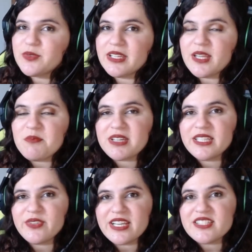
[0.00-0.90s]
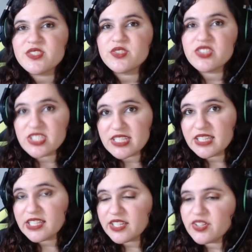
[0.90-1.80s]
Right now I'm gonna react to
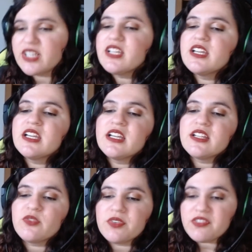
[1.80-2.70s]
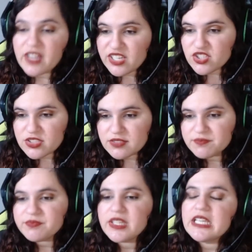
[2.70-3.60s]
Christina Aguilera, Reflection,